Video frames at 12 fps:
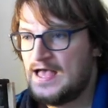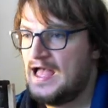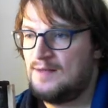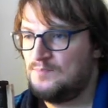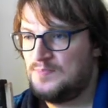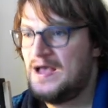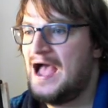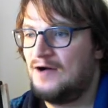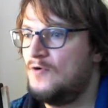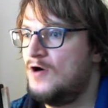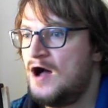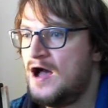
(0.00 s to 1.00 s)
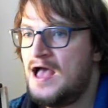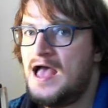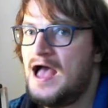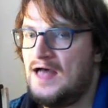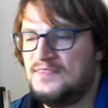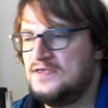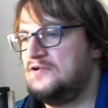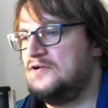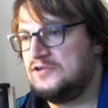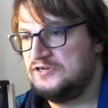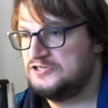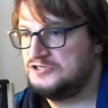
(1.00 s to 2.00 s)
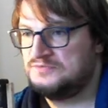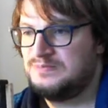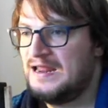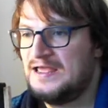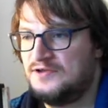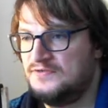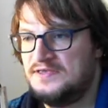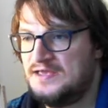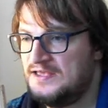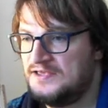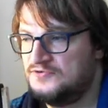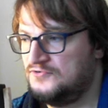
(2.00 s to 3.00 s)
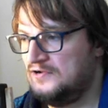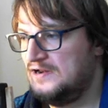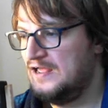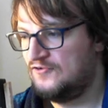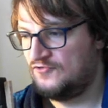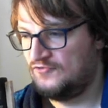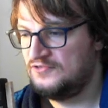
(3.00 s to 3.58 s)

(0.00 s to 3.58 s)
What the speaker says: and power, and then I could just play on the Acorn Electron.